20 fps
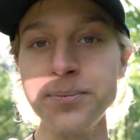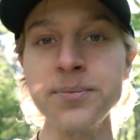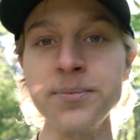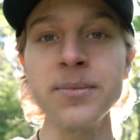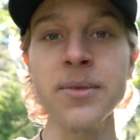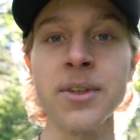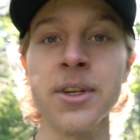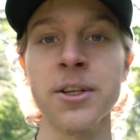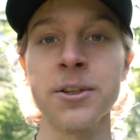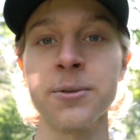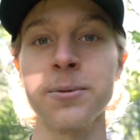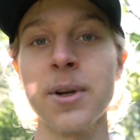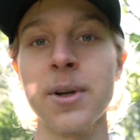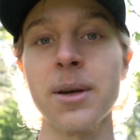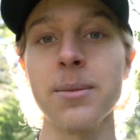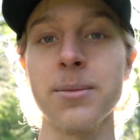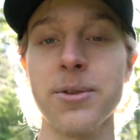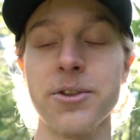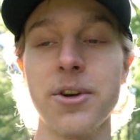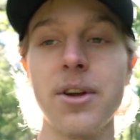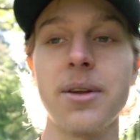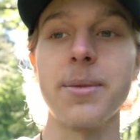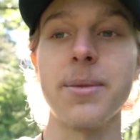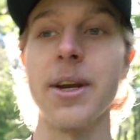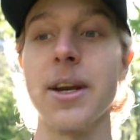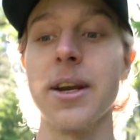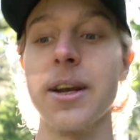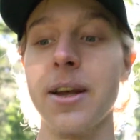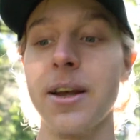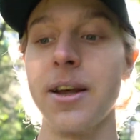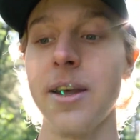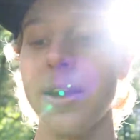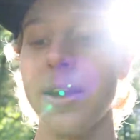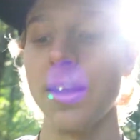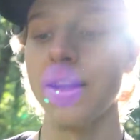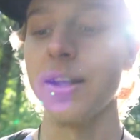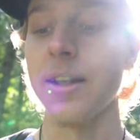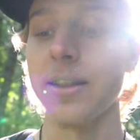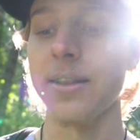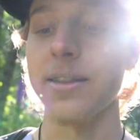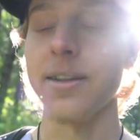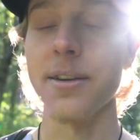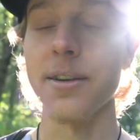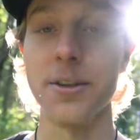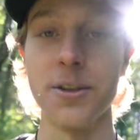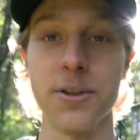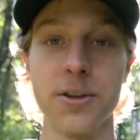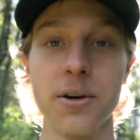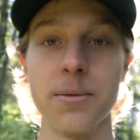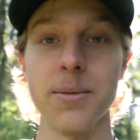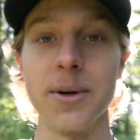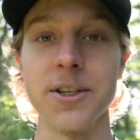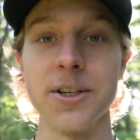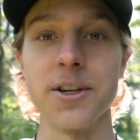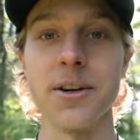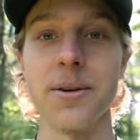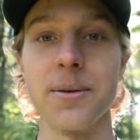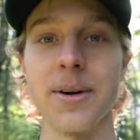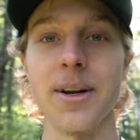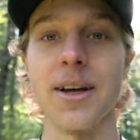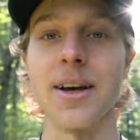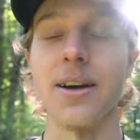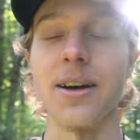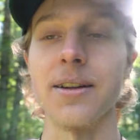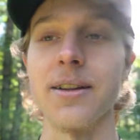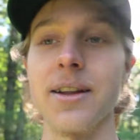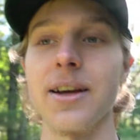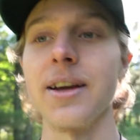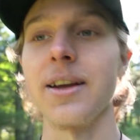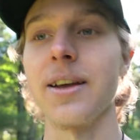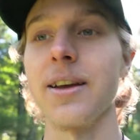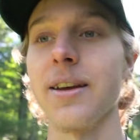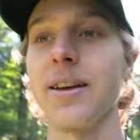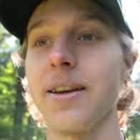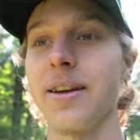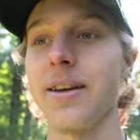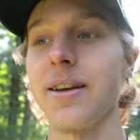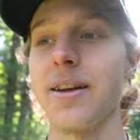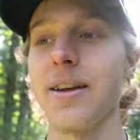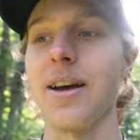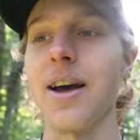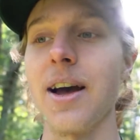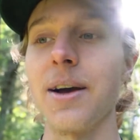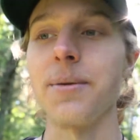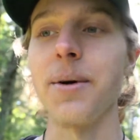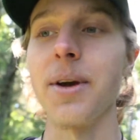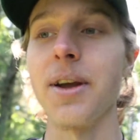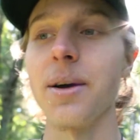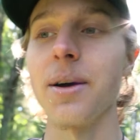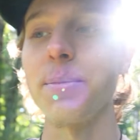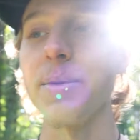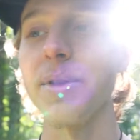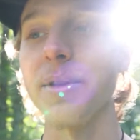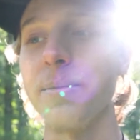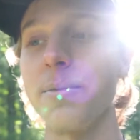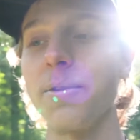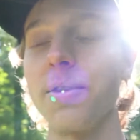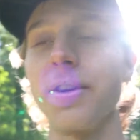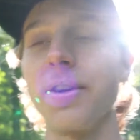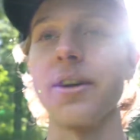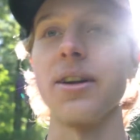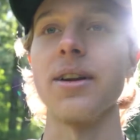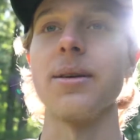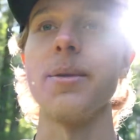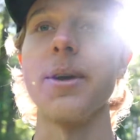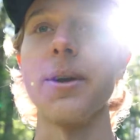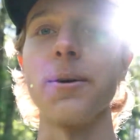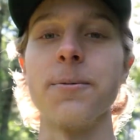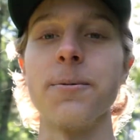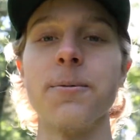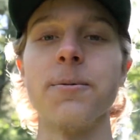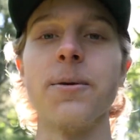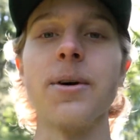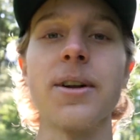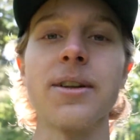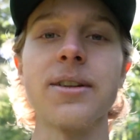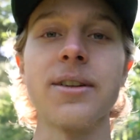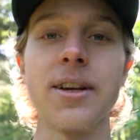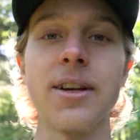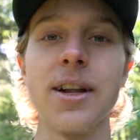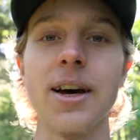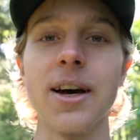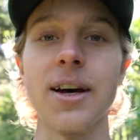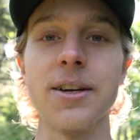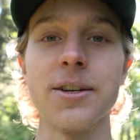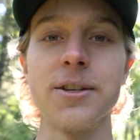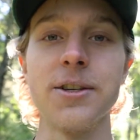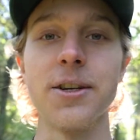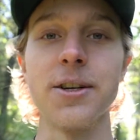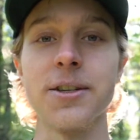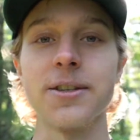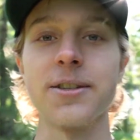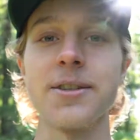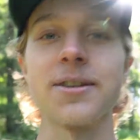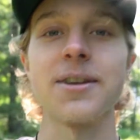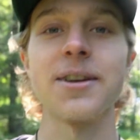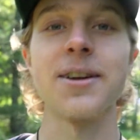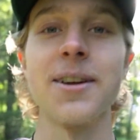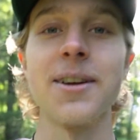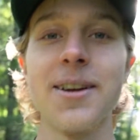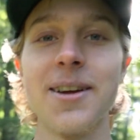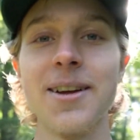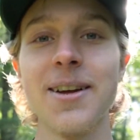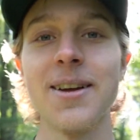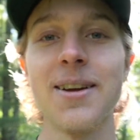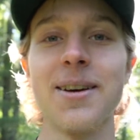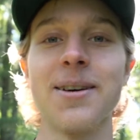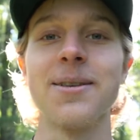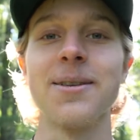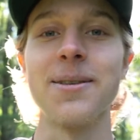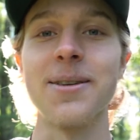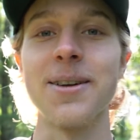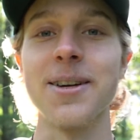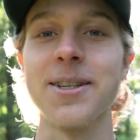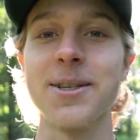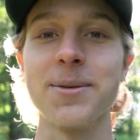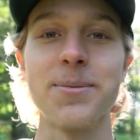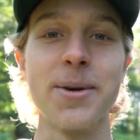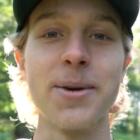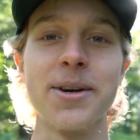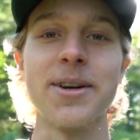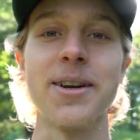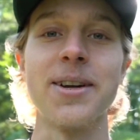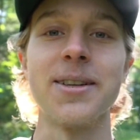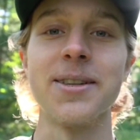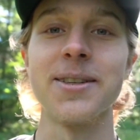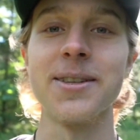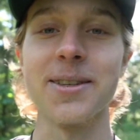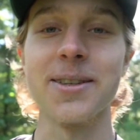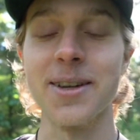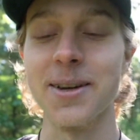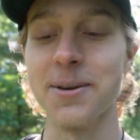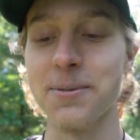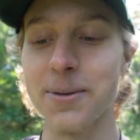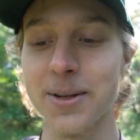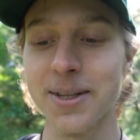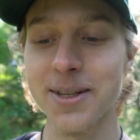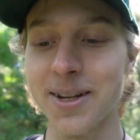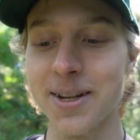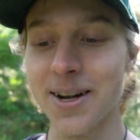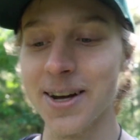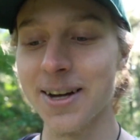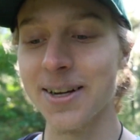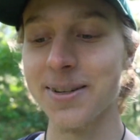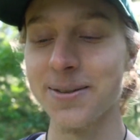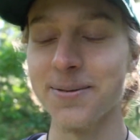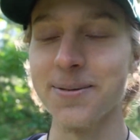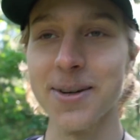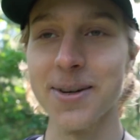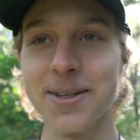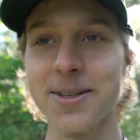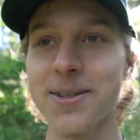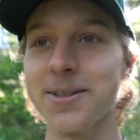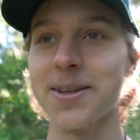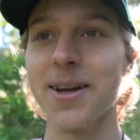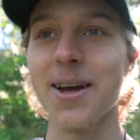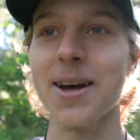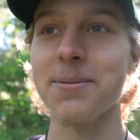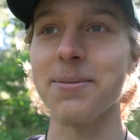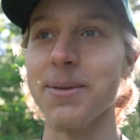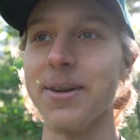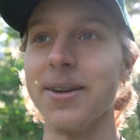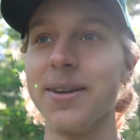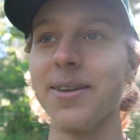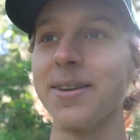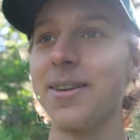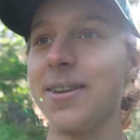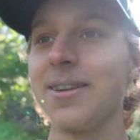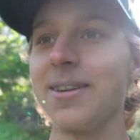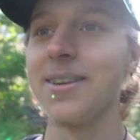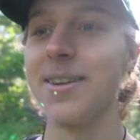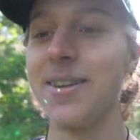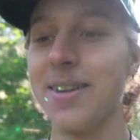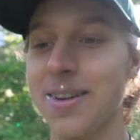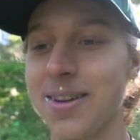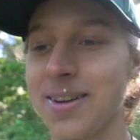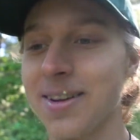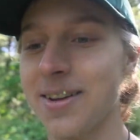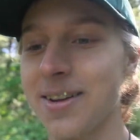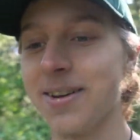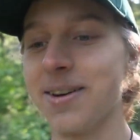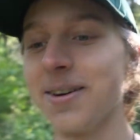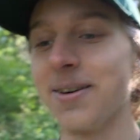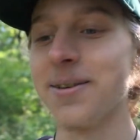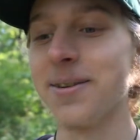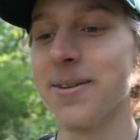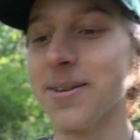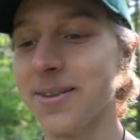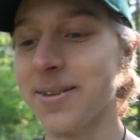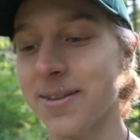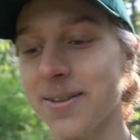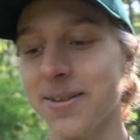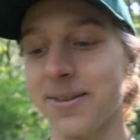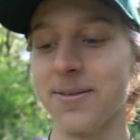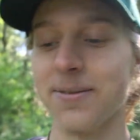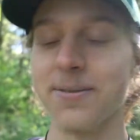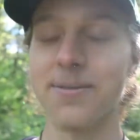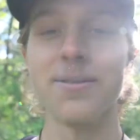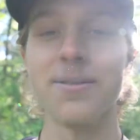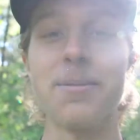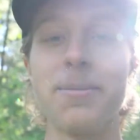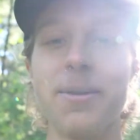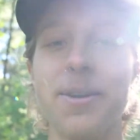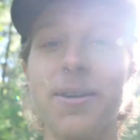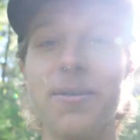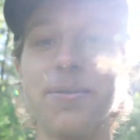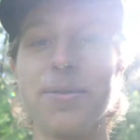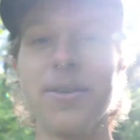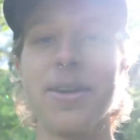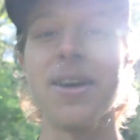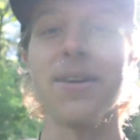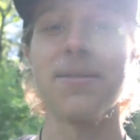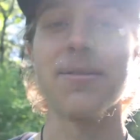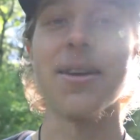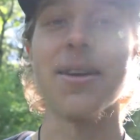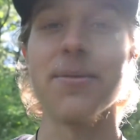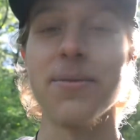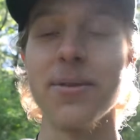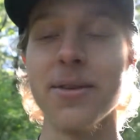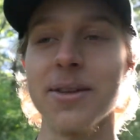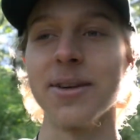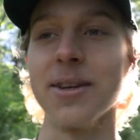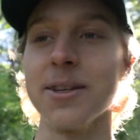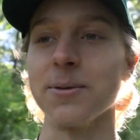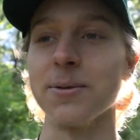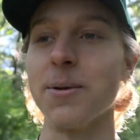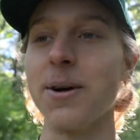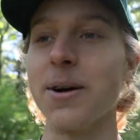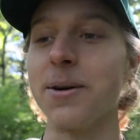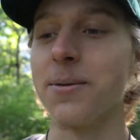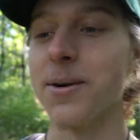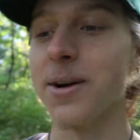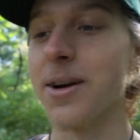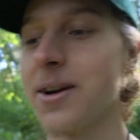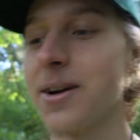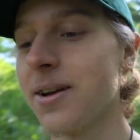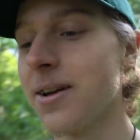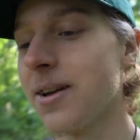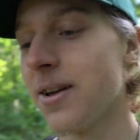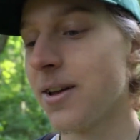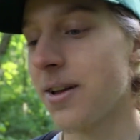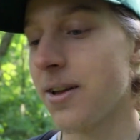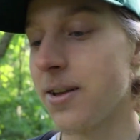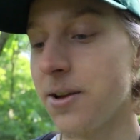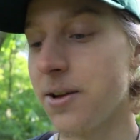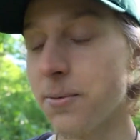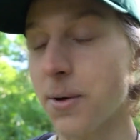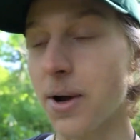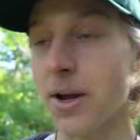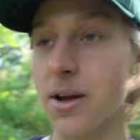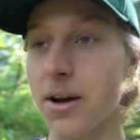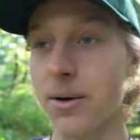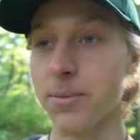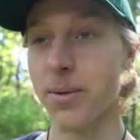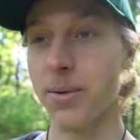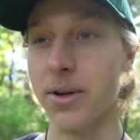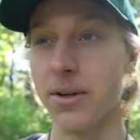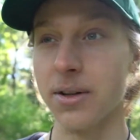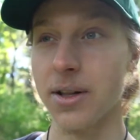Because when I'm dreaming, there's so much going on. Like, I wake up in the morning and I'm like, what did I just experience? Like, what just happened? You know, let me know if you have that feeling as well, where you wake up and you're